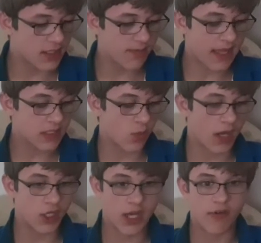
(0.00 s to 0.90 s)
them. That's
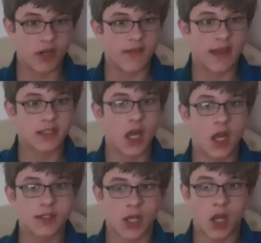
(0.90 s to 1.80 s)
why generally their
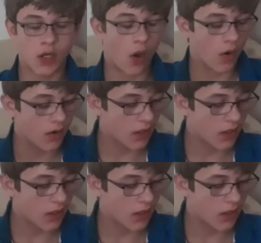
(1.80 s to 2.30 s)
tongues are long.